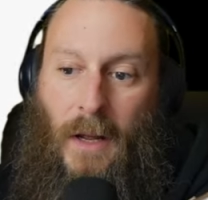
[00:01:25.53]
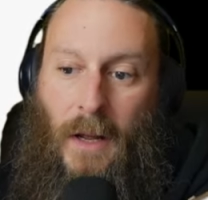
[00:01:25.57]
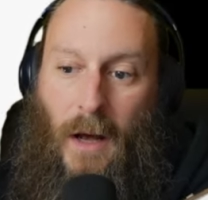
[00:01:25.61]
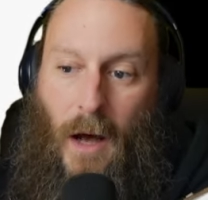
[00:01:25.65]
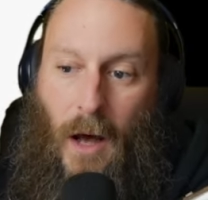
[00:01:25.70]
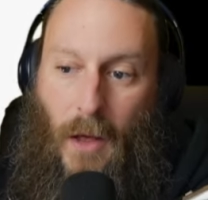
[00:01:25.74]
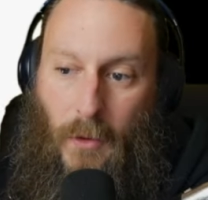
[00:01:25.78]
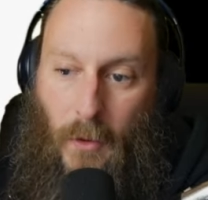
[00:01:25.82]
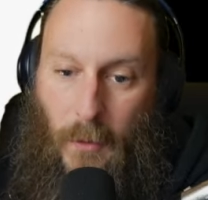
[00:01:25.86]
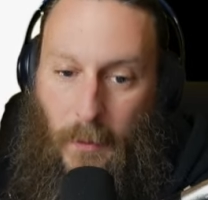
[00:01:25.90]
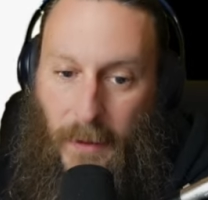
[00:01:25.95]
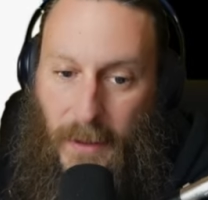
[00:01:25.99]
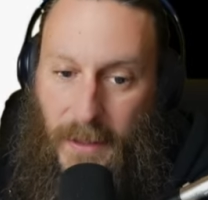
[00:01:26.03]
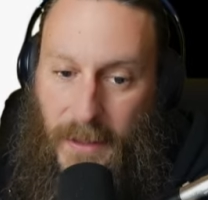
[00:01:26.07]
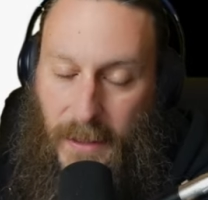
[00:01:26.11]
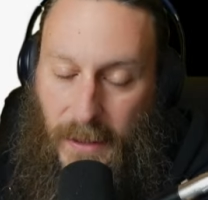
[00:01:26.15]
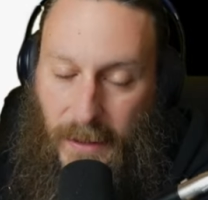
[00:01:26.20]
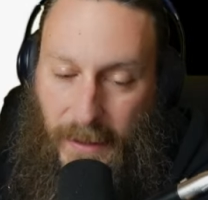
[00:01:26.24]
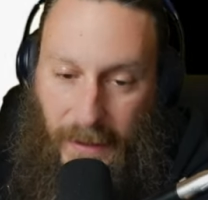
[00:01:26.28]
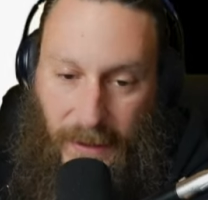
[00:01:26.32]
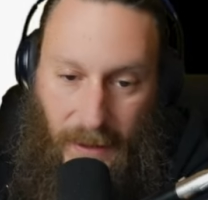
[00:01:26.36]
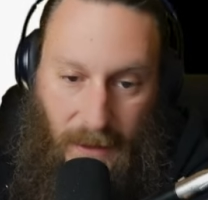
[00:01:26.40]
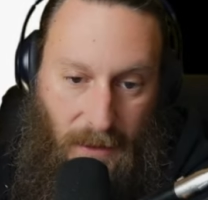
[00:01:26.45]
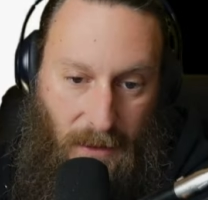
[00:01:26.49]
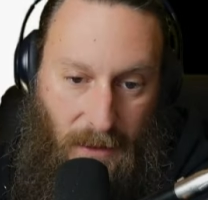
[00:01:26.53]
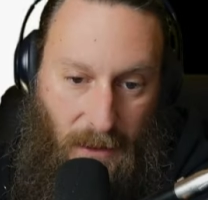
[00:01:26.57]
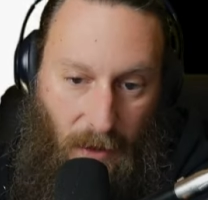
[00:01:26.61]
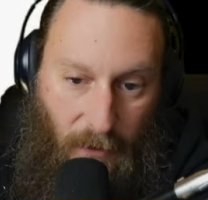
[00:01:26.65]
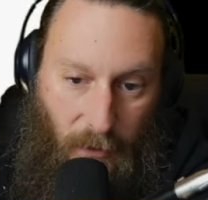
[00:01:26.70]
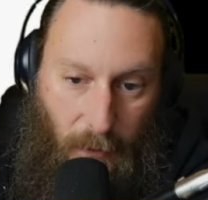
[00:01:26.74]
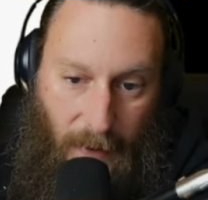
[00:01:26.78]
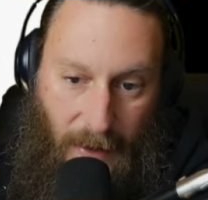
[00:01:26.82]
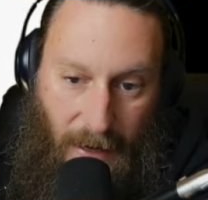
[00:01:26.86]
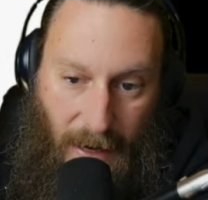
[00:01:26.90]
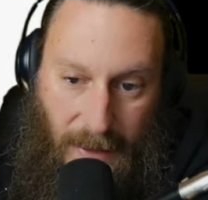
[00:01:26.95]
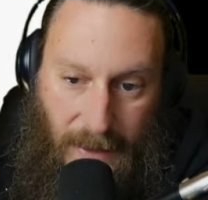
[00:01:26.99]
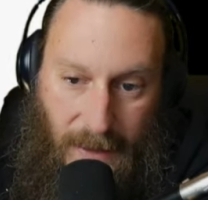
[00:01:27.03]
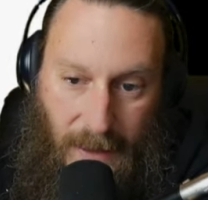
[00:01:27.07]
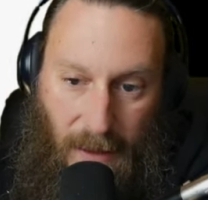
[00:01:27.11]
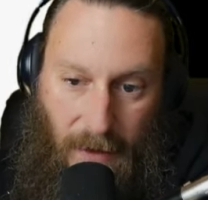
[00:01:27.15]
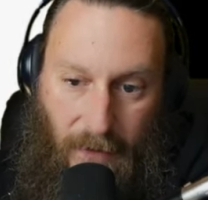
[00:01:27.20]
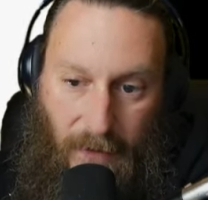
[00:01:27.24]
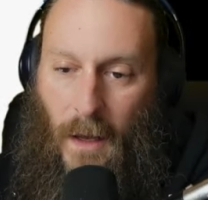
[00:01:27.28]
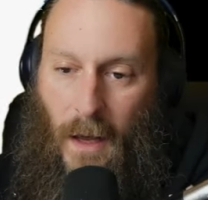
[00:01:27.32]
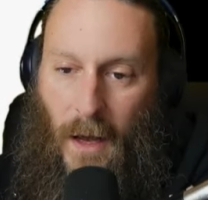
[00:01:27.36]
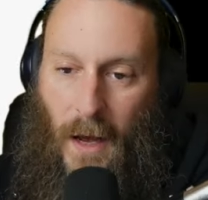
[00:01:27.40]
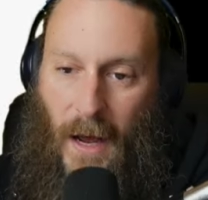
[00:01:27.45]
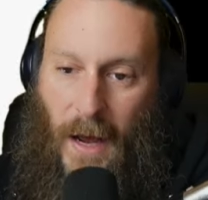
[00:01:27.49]
other miscellaneous government
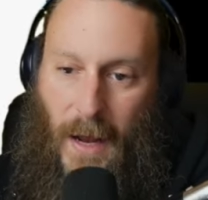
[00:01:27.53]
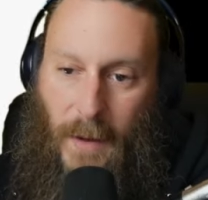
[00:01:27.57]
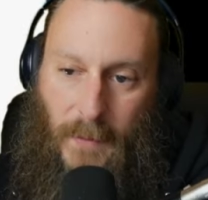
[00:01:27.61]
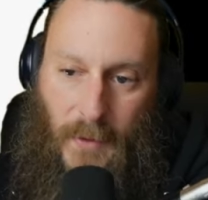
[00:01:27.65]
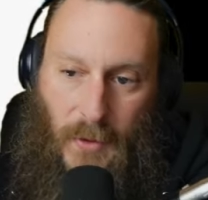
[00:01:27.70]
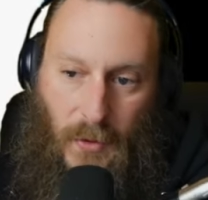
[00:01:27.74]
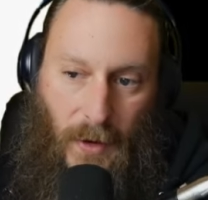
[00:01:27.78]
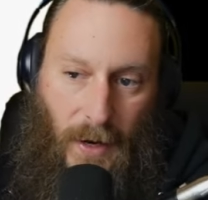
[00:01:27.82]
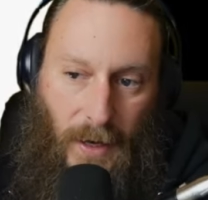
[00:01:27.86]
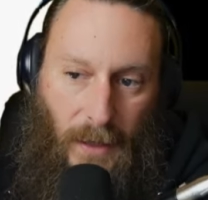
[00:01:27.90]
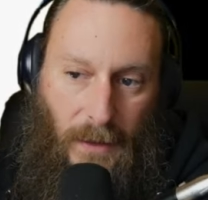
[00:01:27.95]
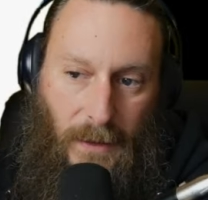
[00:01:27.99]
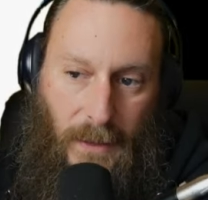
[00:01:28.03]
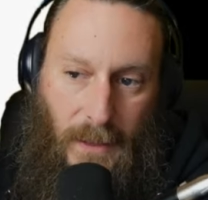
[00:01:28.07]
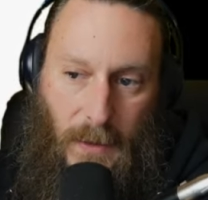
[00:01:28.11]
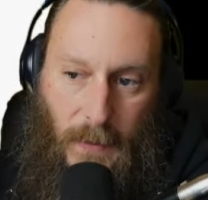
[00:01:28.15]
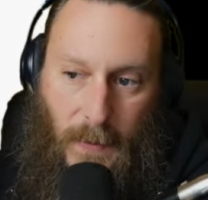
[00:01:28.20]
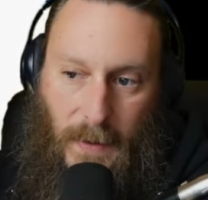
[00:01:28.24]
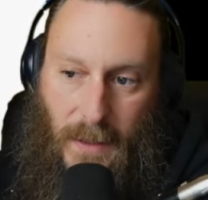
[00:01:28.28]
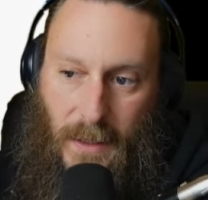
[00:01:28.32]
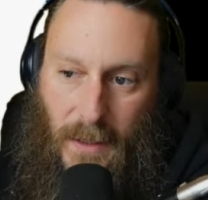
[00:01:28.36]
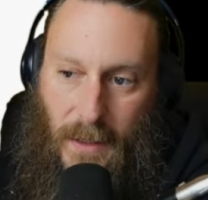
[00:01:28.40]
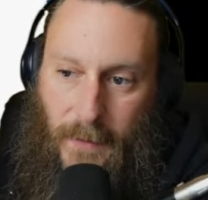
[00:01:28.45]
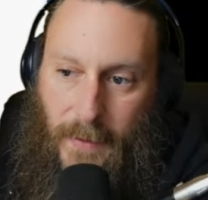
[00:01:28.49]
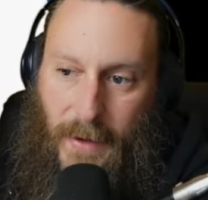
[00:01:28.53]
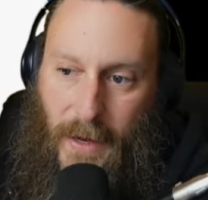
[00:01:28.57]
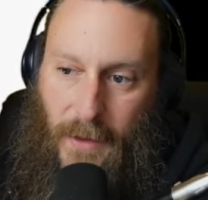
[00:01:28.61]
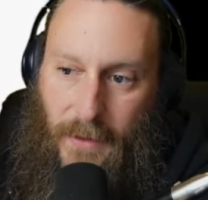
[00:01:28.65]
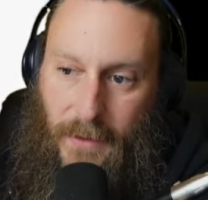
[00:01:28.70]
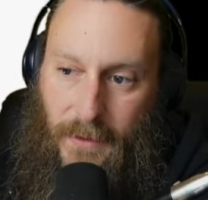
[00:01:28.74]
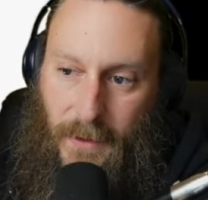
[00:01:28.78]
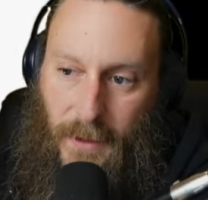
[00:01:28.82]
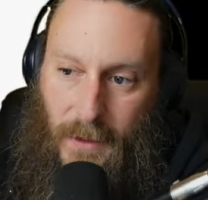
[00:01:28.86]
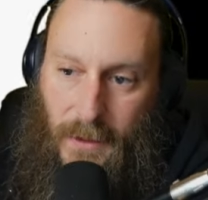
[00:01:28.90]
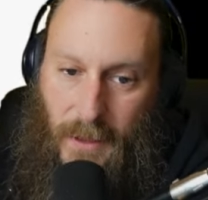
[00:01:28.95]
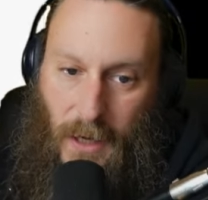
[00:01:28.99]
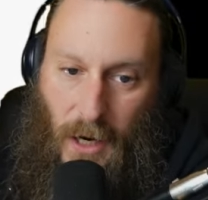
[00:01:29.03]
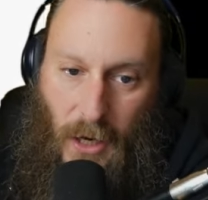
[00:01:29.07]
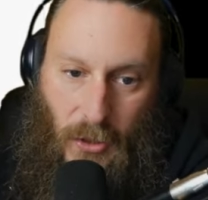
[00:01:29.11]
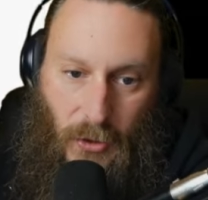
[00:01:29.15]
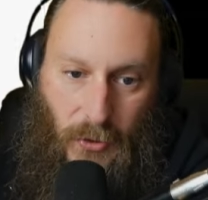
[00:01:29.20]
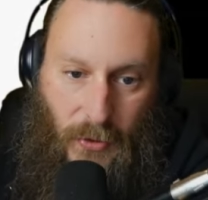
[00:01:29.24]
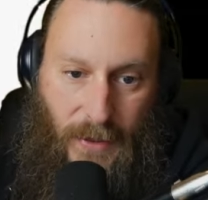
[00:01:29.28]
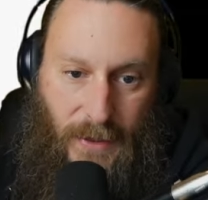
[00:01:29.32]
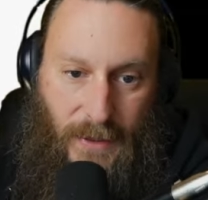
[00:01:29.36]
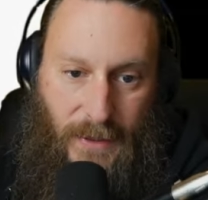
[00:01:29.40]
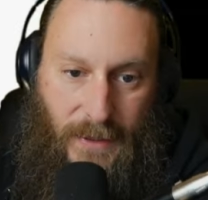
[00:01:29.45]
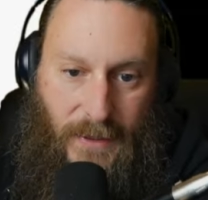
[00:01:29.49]
activities, I am directly speaking about the
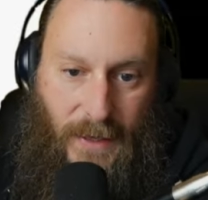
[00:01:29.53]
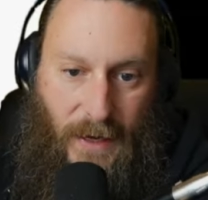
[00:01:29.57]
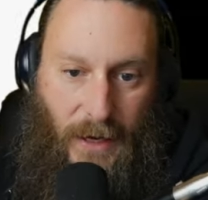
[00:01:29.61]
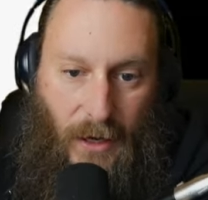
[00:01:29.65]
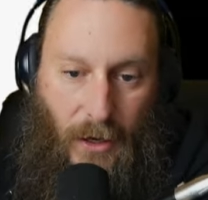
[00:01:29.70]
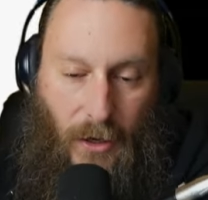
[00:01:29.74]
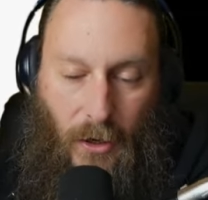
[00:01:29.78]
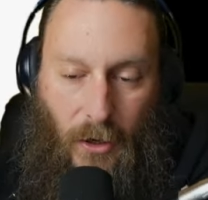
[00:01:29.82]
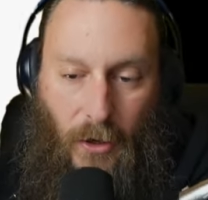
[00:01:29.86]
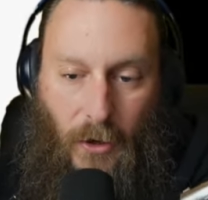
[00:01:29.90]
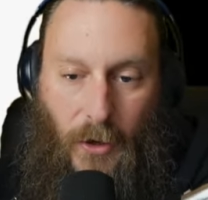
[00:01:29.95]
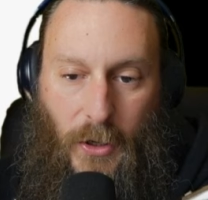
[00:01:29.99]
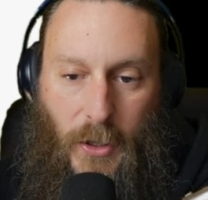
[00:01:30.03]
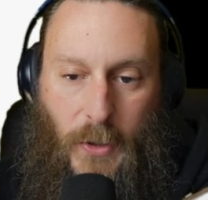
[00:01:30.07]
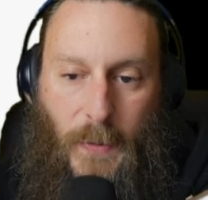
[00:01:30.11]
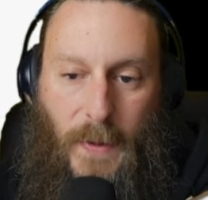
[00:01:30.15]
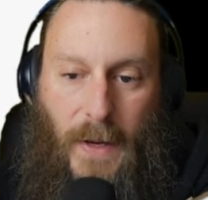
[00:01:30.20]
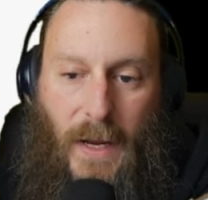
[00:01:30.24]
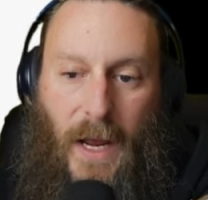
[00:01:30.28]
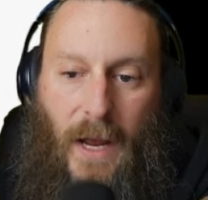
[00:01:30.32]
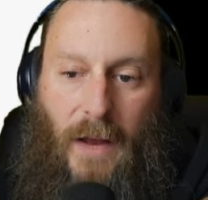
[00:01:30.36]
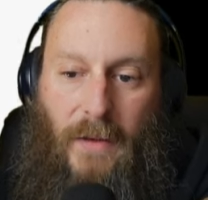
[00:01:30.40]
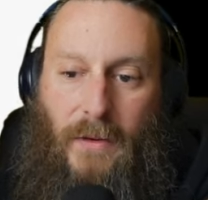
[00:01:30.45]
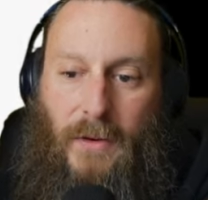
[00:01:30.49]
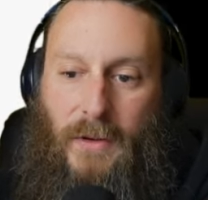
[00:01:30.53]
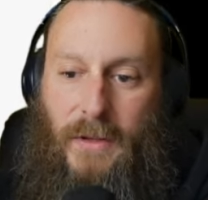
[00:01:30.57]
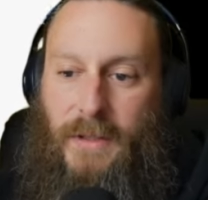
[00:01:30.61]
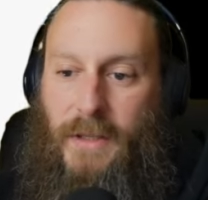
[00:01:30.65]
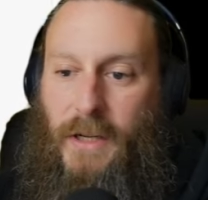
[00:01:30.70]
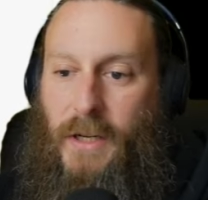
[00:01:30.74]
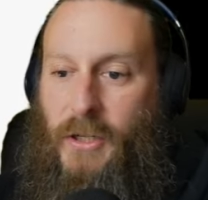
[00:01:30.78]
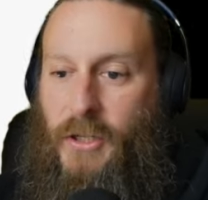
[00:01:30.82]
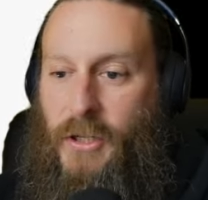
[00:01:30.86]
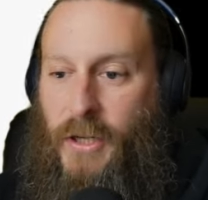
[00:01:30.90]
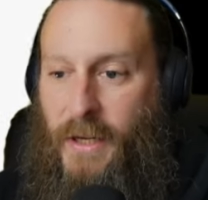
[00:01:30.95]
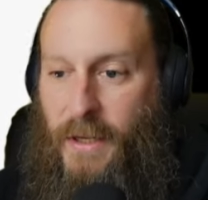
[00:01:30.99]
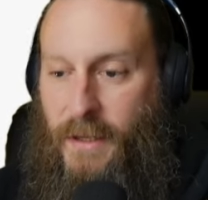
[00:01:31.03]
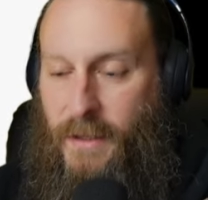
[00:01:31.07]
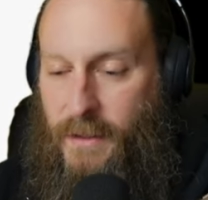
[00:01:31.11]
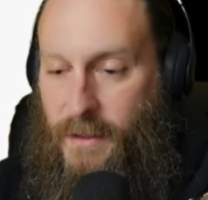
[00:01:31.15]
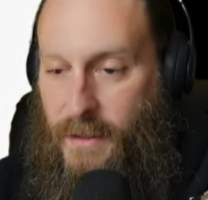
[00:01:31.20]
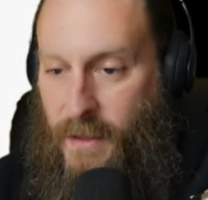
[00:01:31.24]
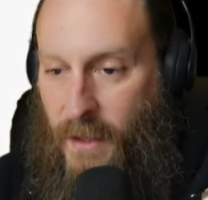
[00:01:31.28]
doctrines that encourage behaviors such as